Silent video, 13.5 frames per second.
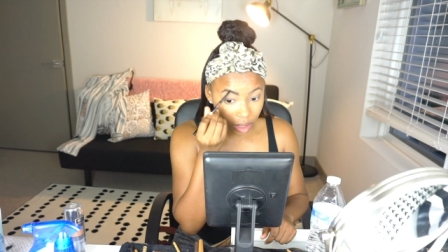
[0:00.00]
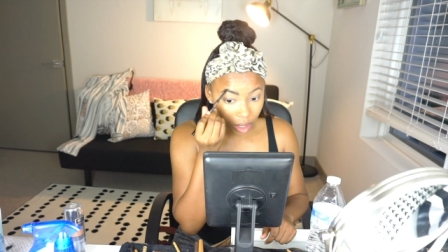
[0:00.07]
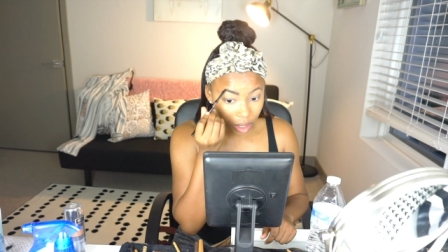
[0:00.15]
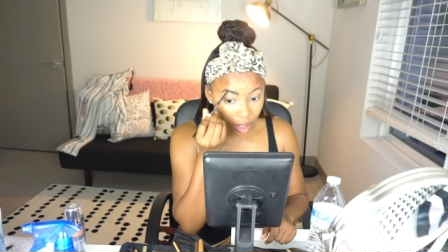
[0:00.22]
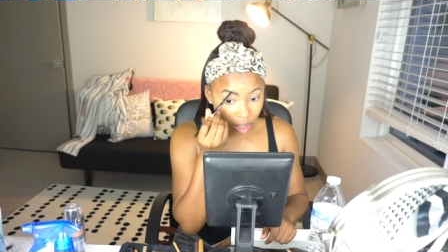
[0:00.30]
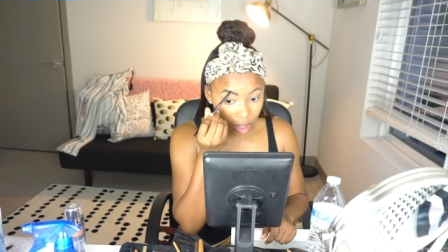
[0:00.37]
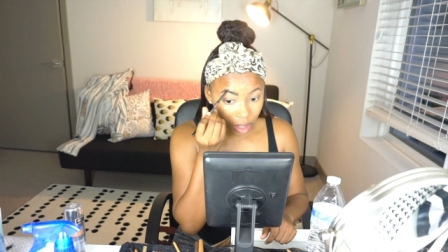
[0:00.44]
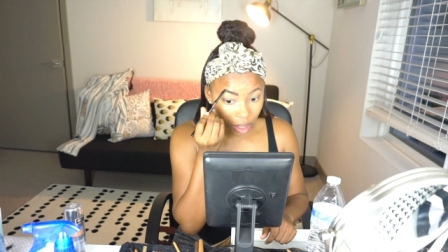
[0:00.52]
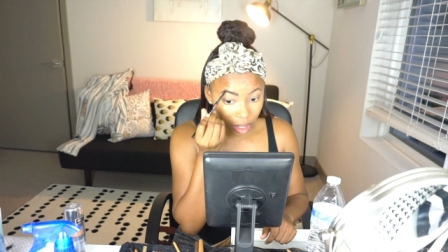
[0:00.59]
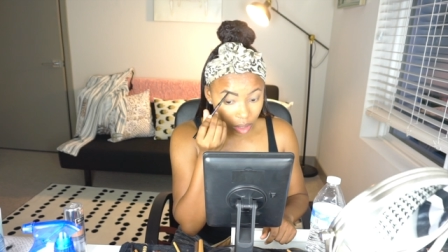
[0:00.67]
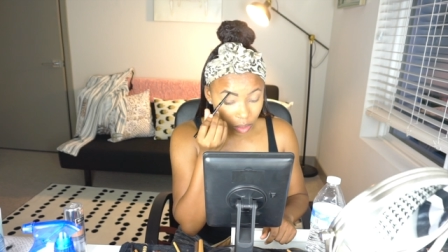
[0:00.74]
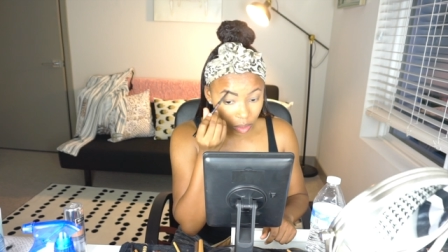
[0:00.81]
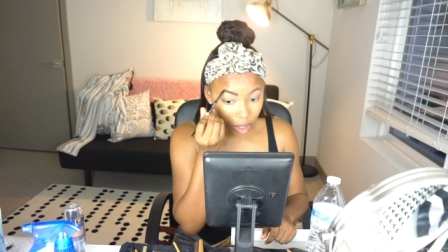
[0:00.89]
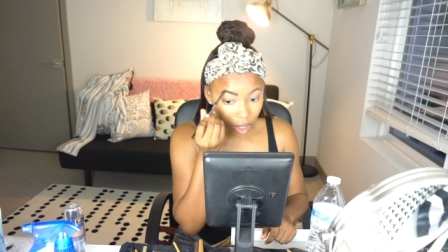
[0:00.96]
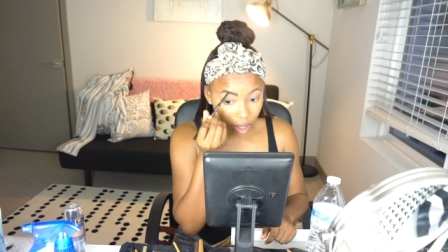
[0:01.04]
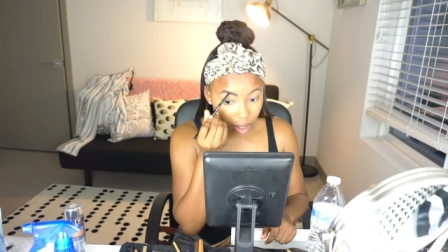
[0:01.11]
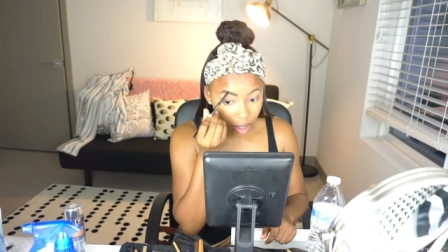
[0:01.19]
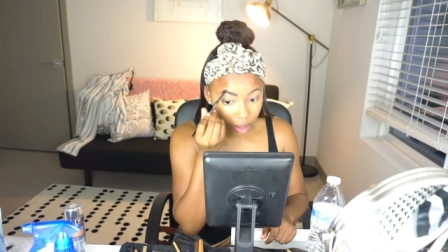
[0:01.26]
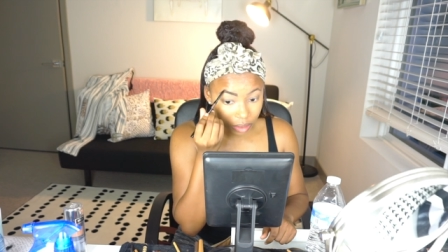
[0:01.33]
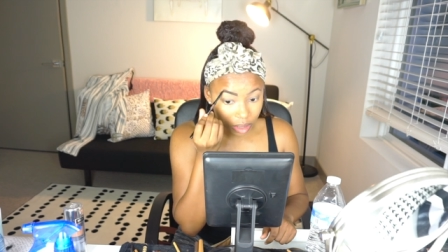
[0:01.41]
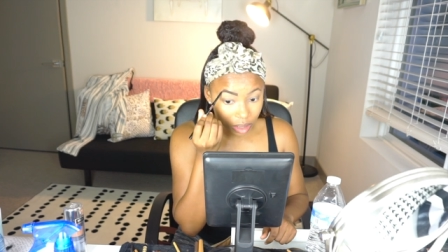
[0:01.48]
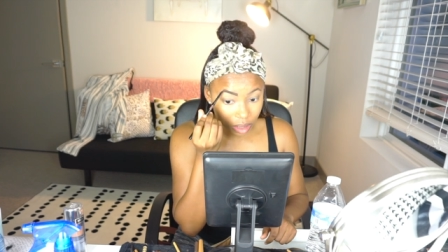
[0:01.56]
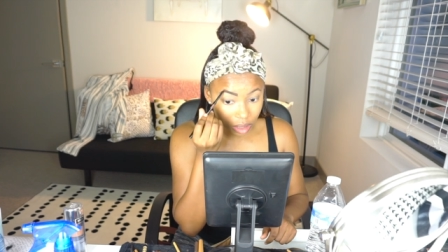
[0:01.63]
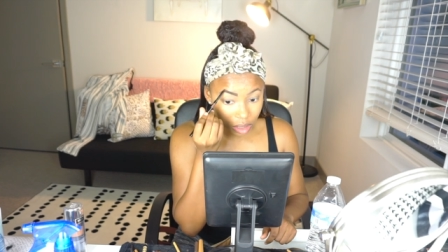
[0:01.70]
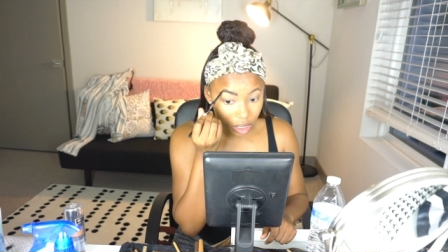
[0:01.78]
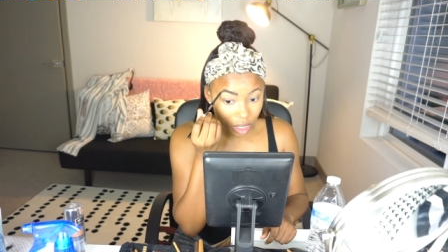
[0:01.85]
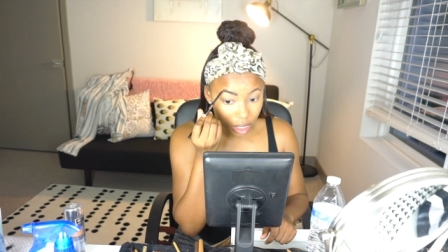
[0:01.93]
Like, I don't care enough
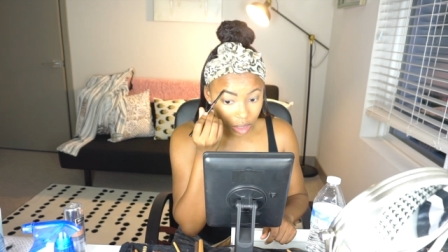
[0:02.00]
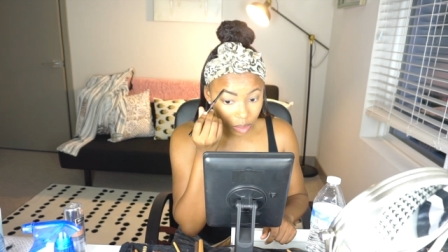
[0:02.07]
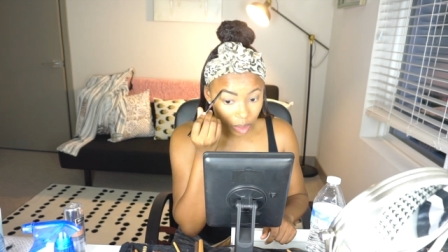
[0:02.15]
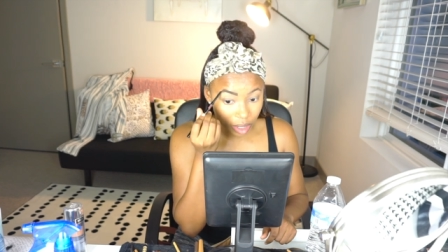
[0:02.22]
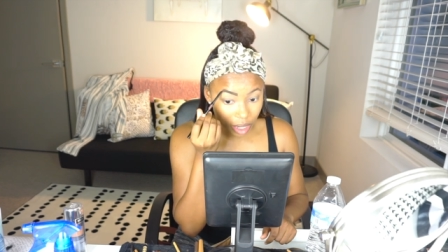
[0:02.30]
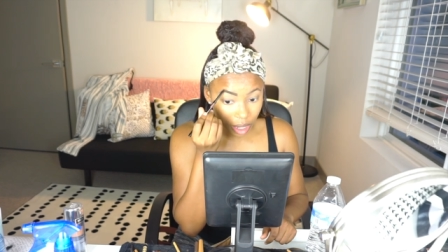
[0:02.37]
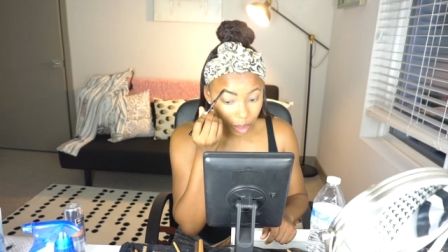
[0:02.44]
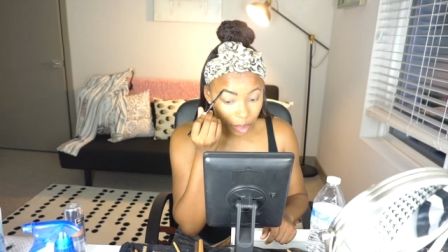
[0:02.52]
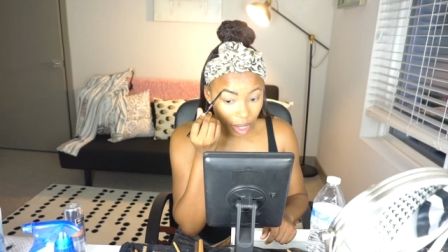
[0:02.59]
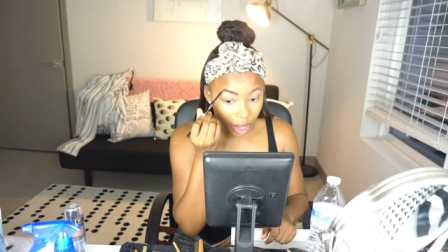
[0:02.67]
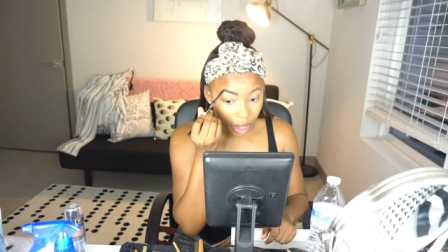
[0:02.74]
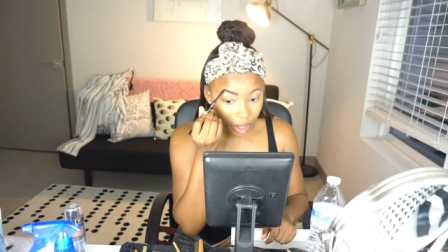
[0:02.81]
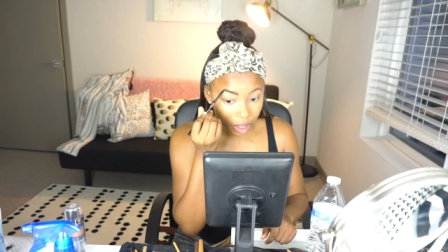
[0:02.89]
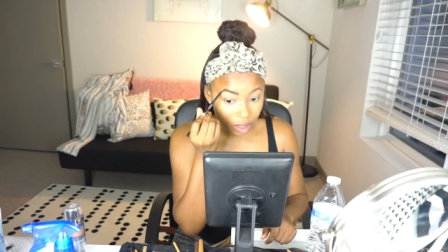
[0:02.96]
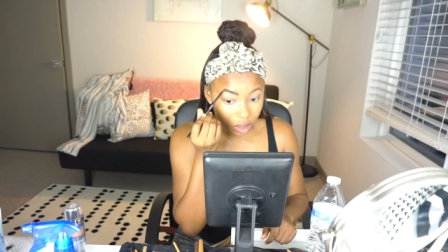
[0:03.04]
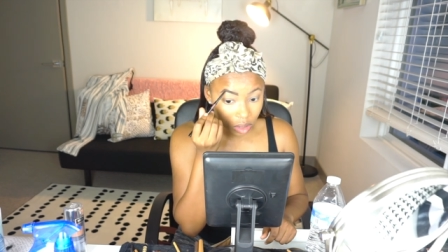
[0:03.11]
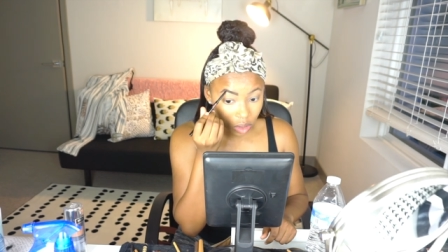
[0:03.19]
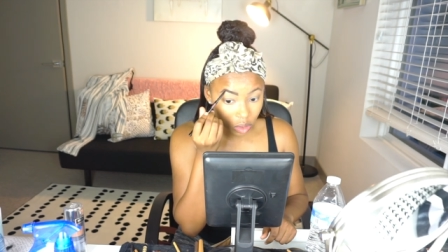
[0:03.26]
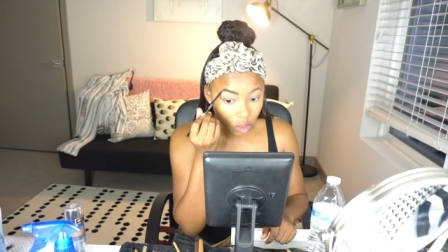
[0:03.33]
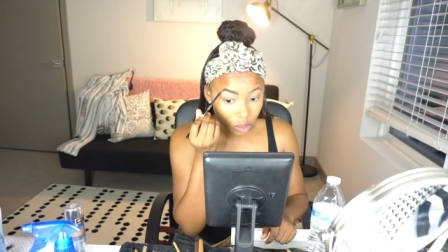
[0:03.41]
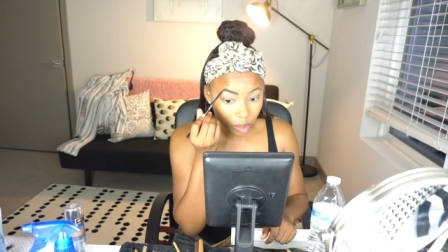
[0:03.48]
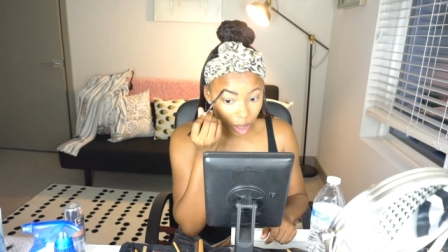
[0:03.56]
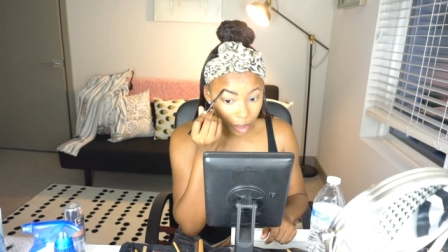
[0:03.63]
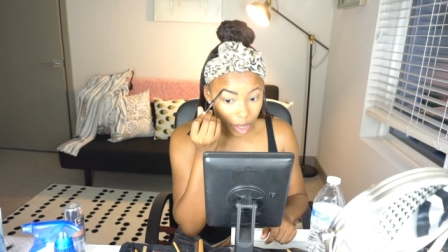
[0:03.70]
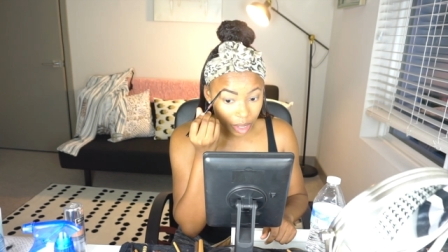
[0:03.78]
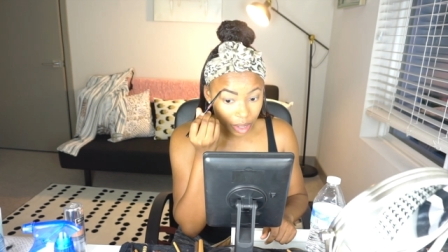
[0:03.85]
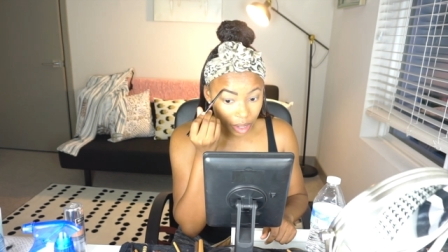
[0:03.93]
to change my name back to my
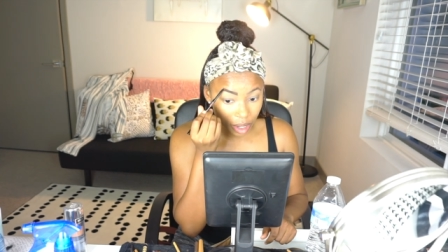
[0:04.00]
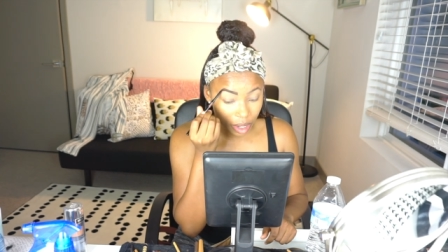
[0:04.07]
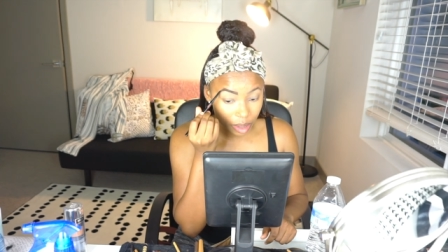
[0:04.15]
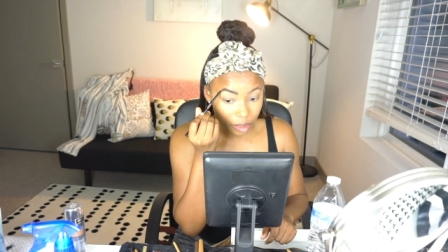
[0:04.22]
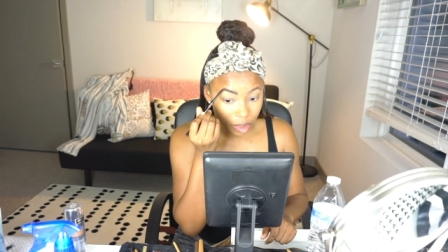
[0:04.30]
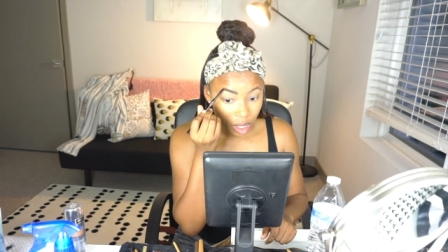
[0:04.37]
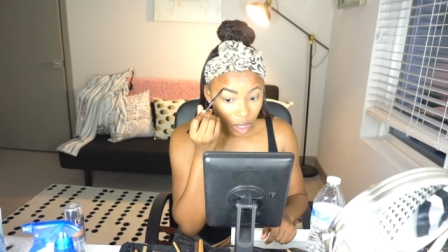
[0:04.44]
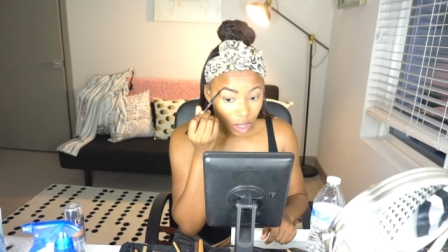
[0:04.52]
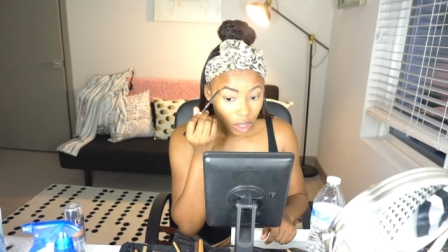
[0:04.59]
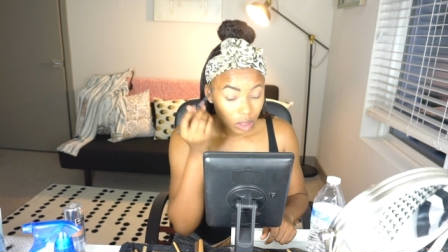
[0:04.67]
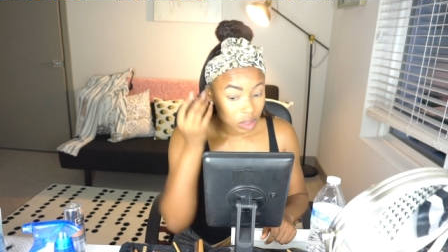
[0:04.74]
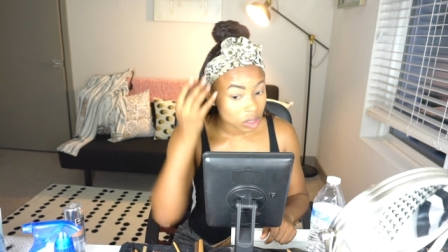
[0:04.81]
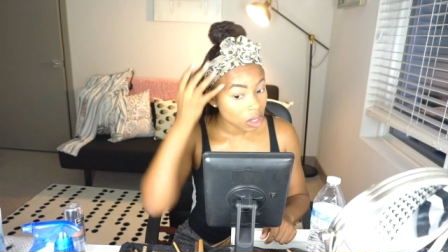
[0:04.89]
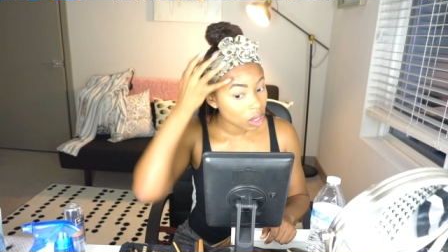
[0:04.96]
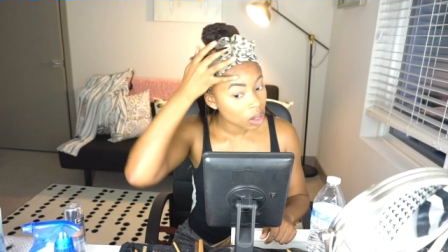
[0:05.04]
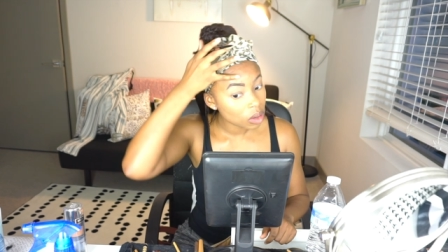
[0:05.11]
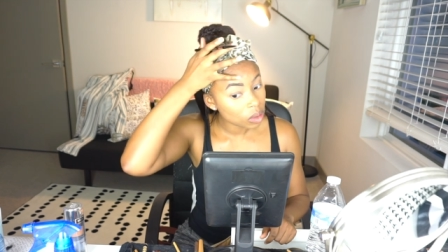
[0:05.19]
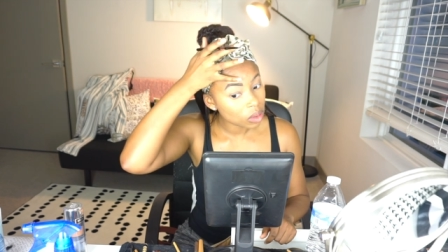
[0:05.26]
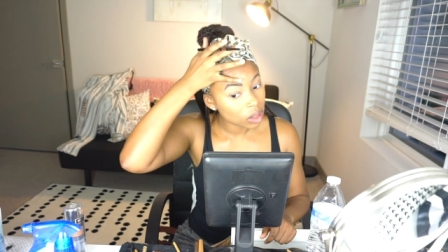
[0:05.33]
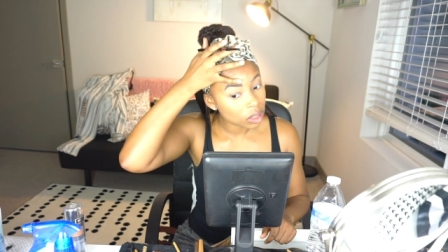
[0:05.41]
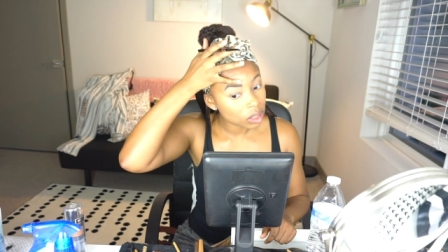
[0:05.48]
maiden name. So